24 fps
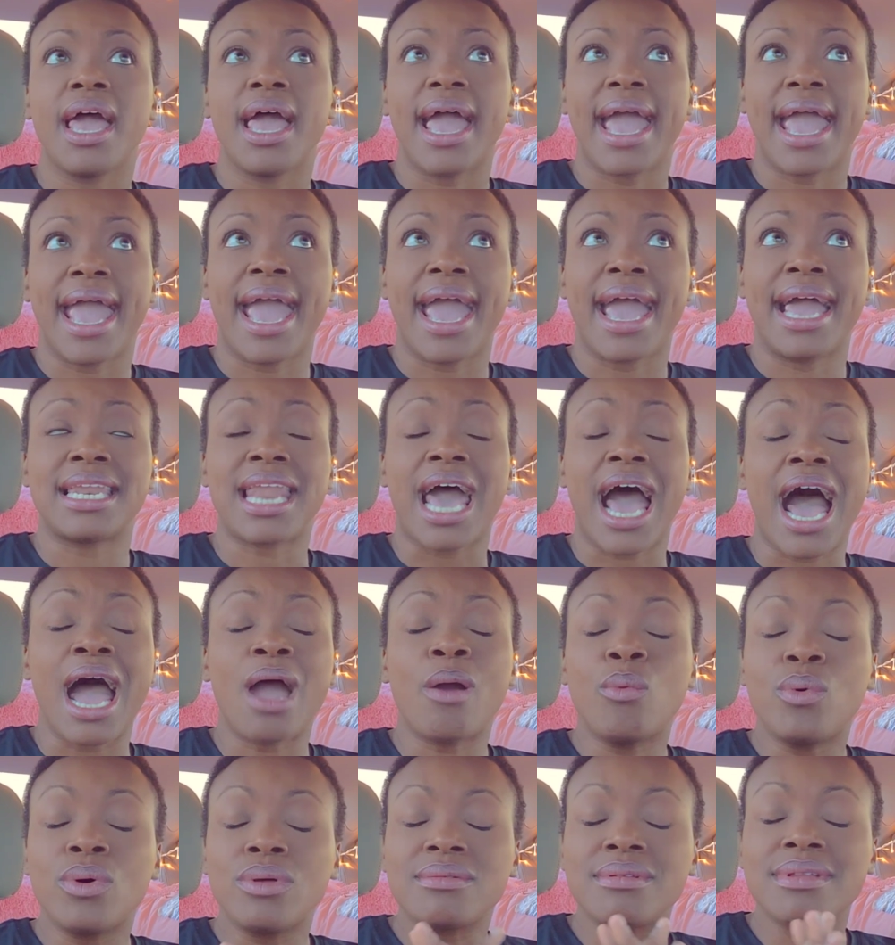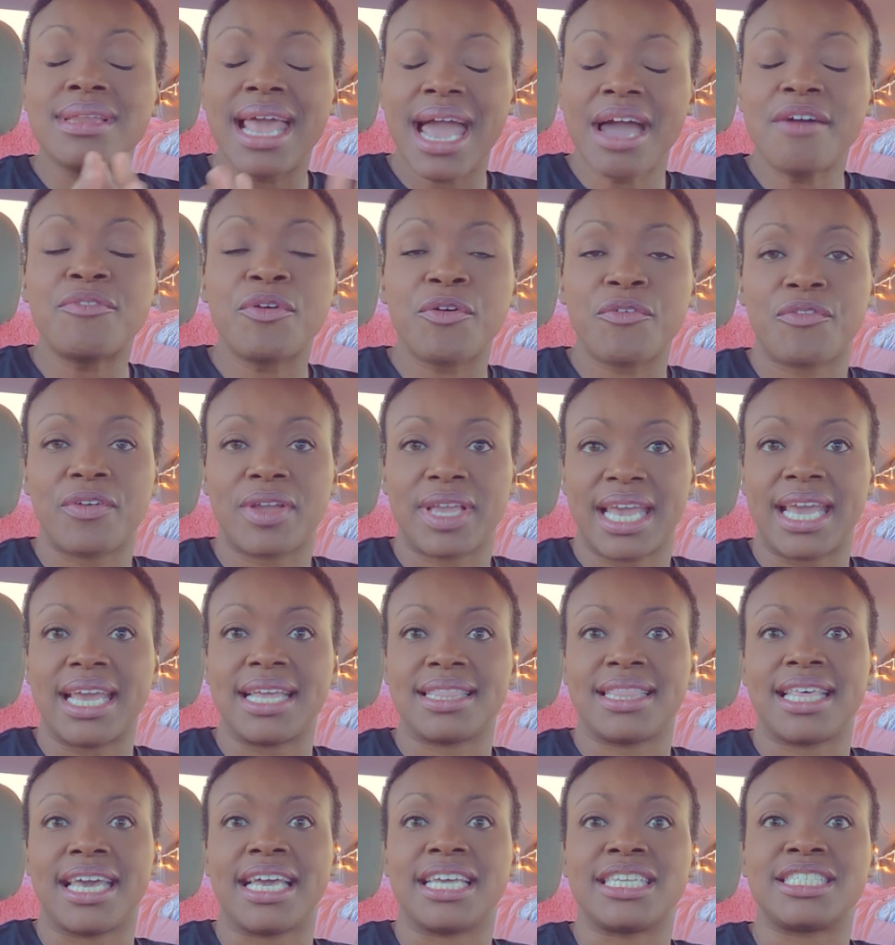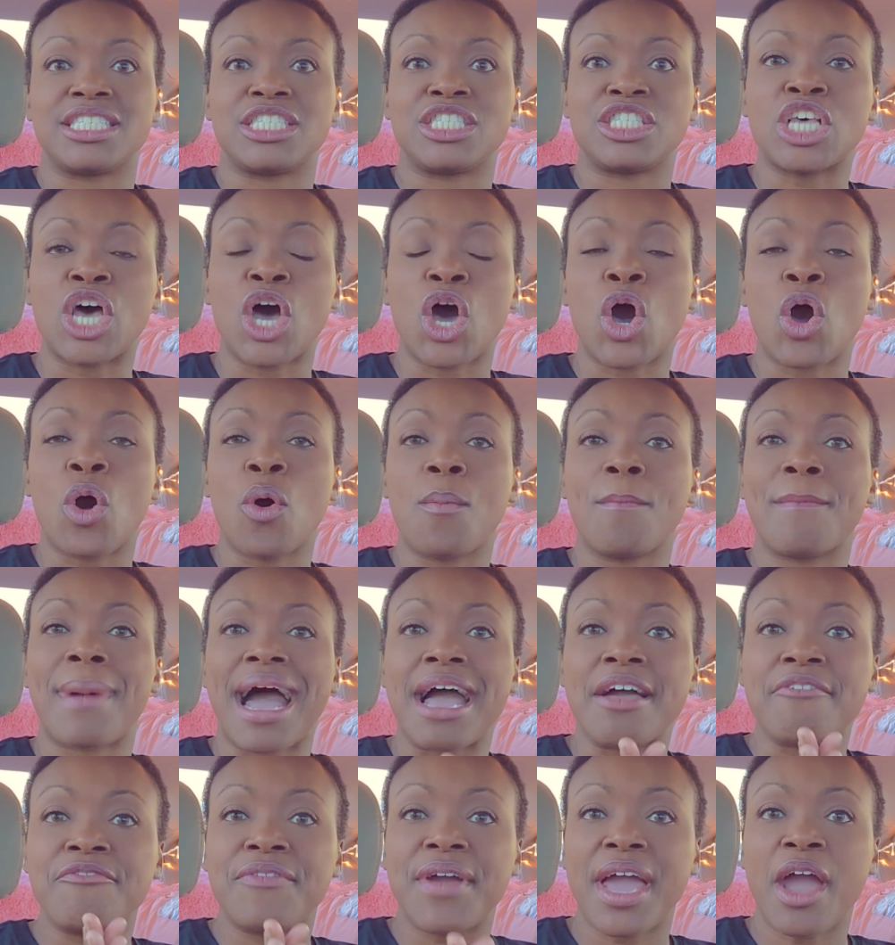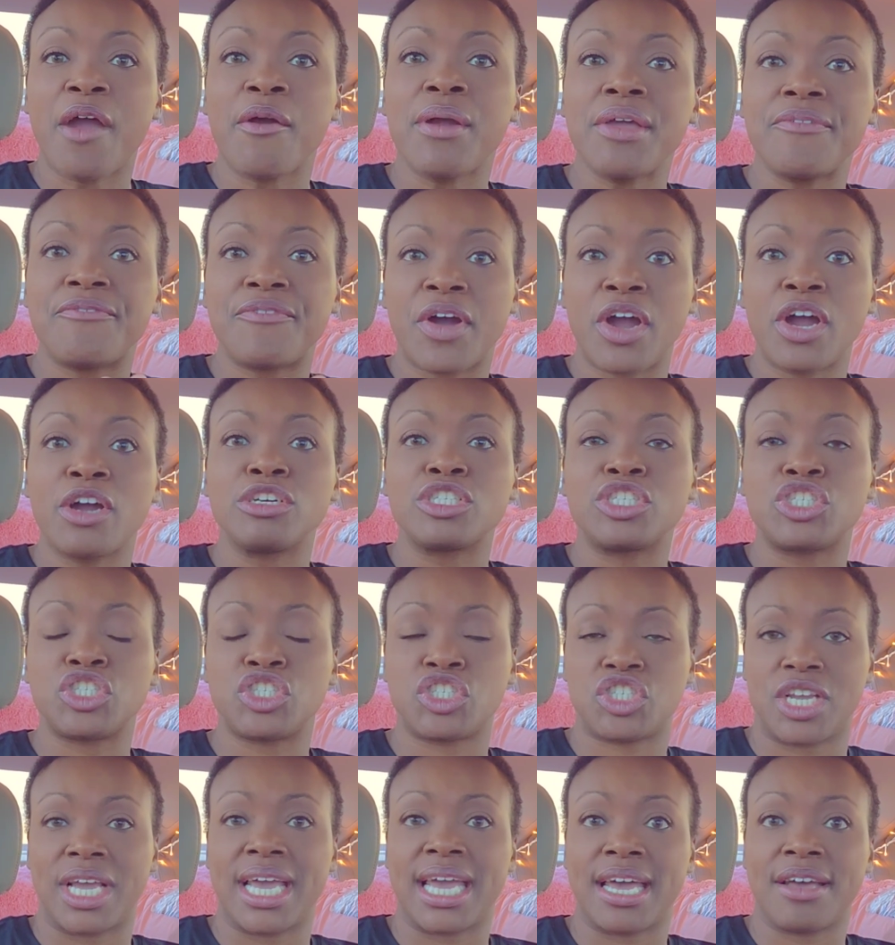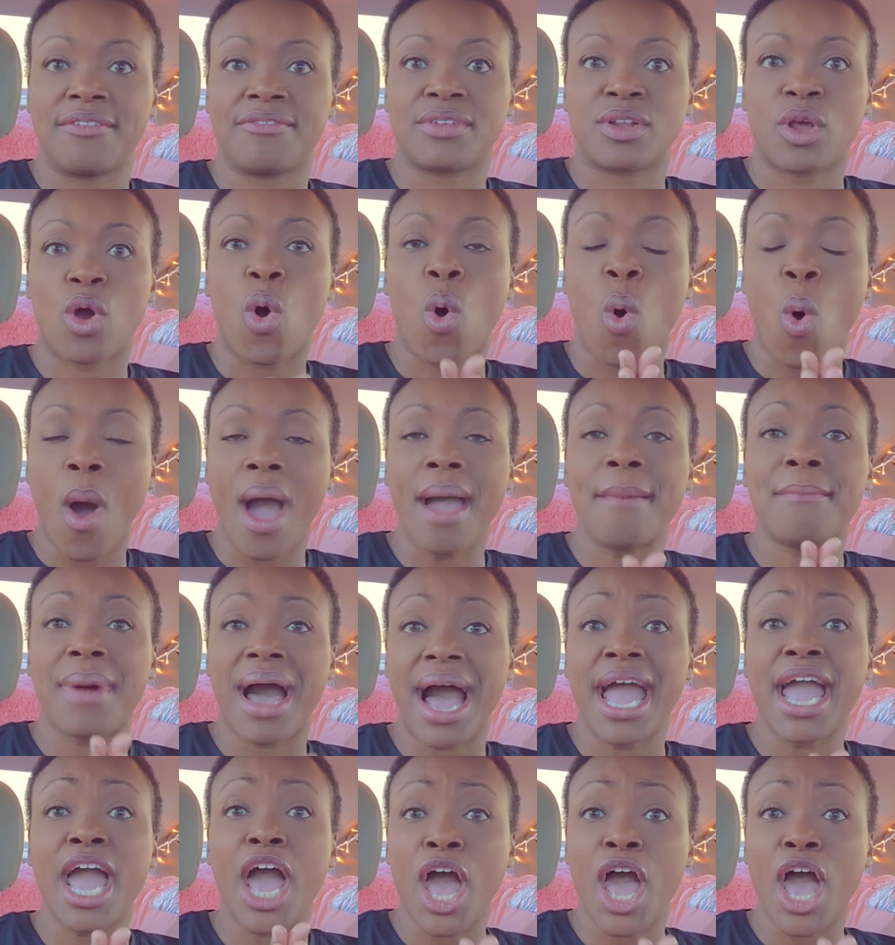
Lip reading: And I will never forget this. So my very first shift on my